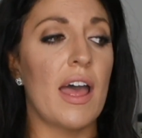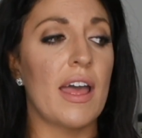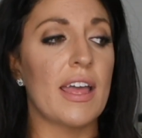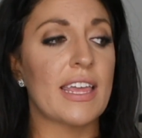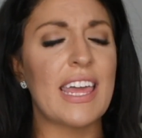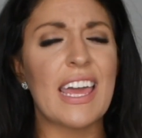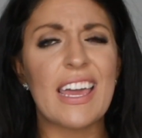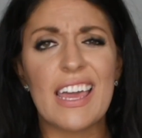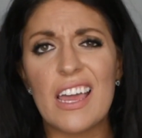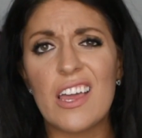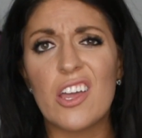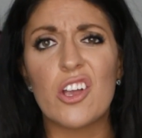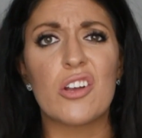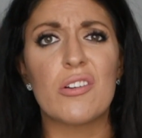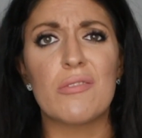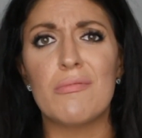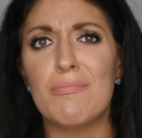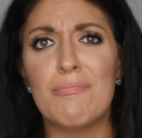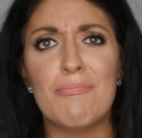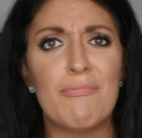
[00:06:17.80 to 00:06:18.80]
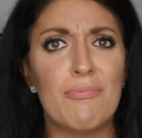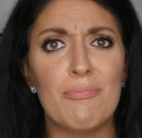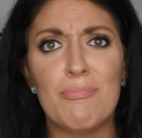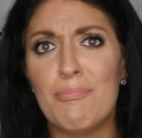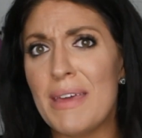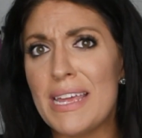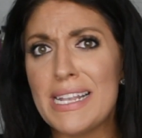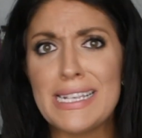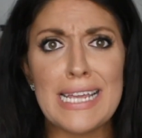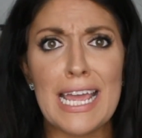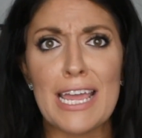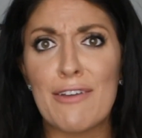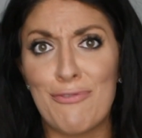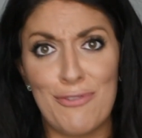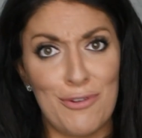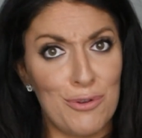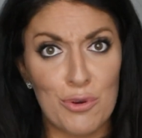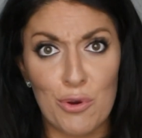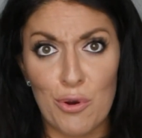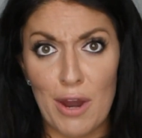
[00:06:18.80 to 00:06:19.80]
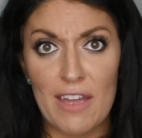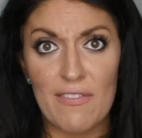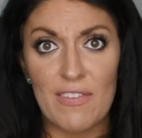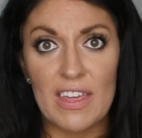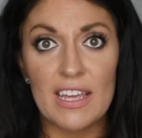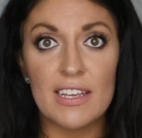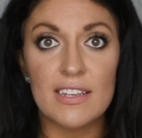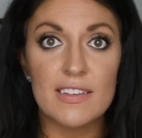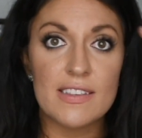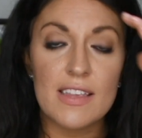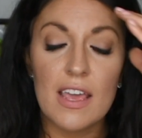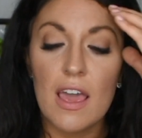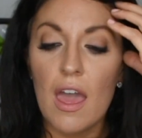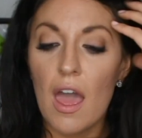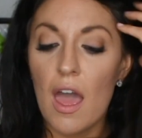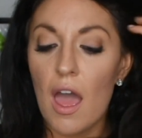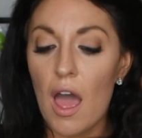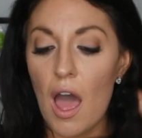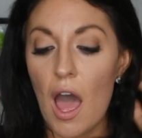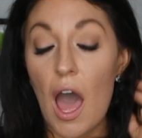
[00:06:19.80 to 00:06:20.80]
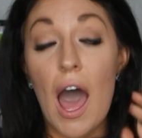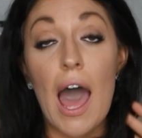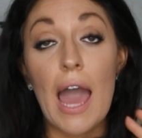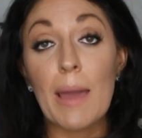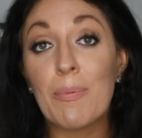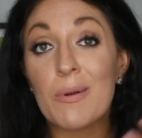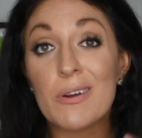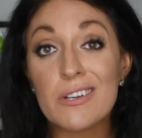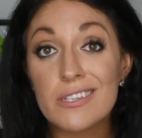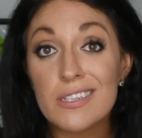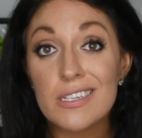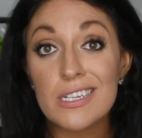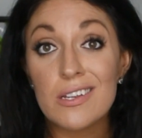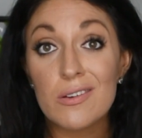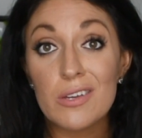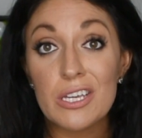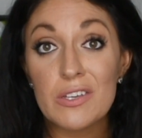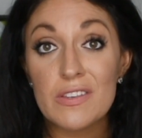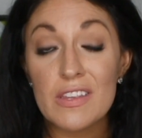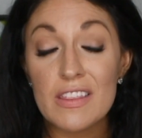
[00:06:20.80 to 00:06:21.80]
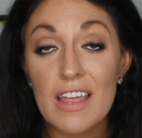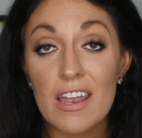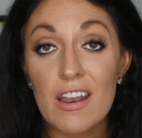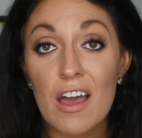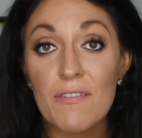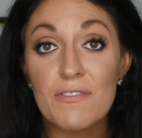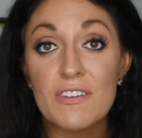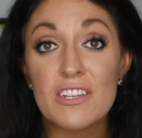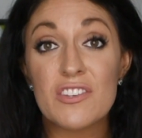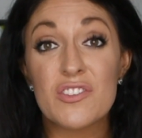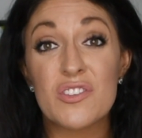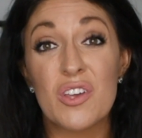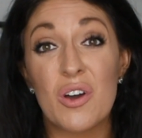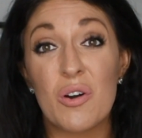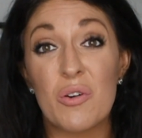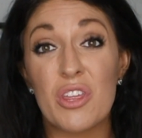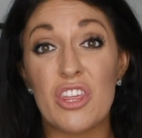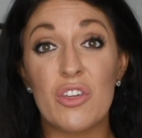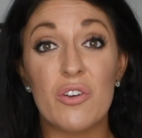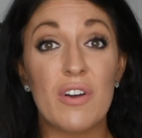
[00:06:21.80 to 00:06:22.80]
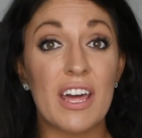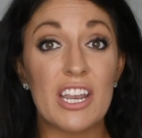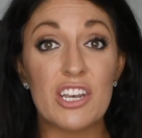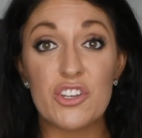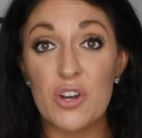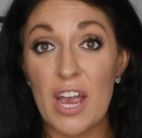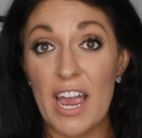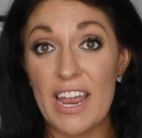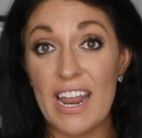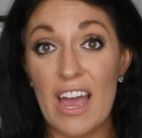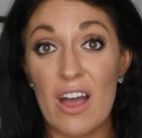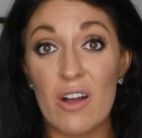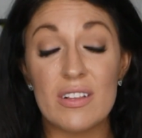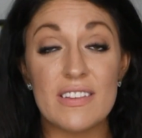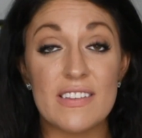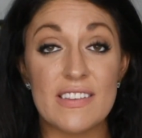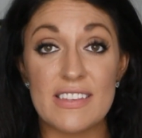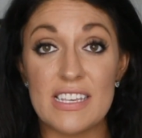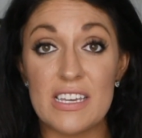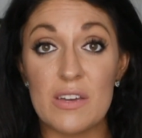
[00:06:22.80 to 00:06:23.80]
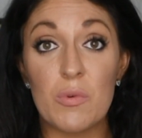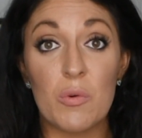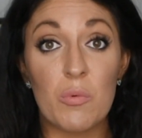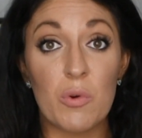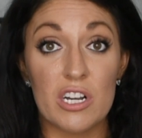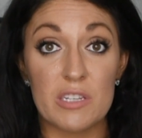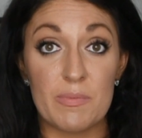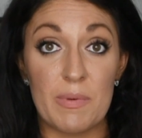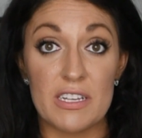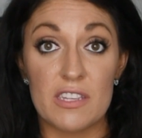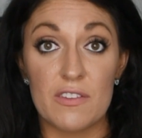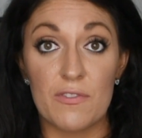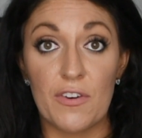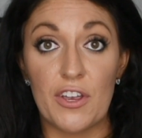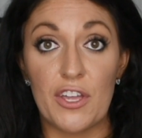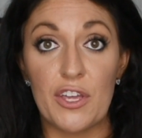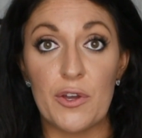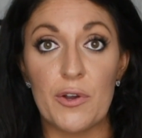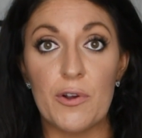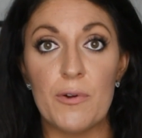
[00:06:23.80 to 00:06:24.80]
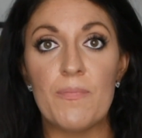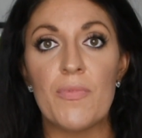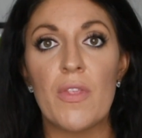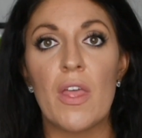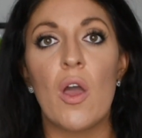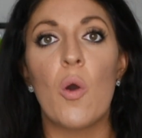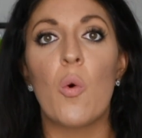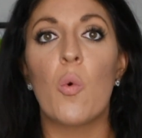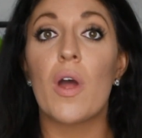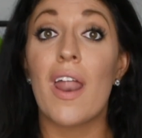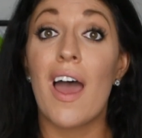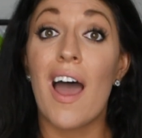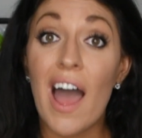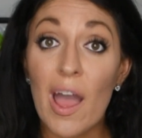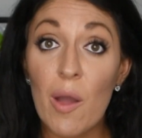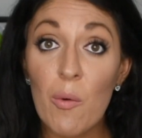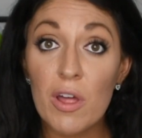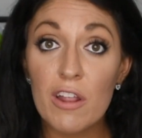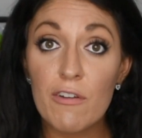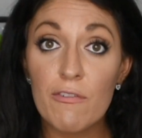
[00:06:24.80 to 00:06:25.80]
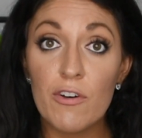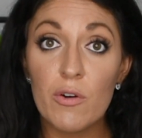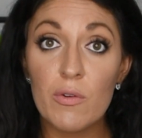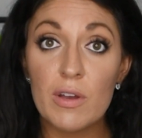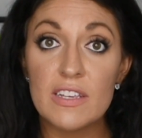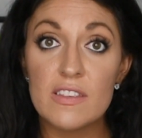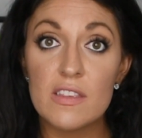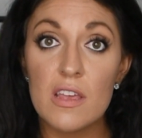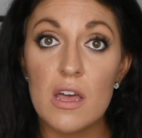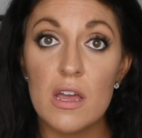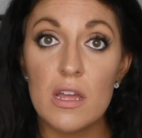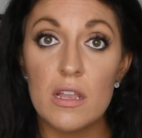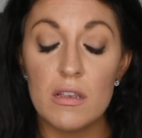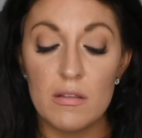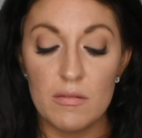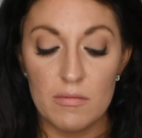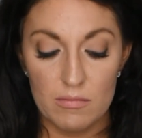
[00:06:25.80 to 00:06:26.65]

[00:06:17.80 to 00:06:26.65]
kicking midday food cravings. I personally don't use it that often, so you gotta try it out and see what works best for you. What I wanna focus on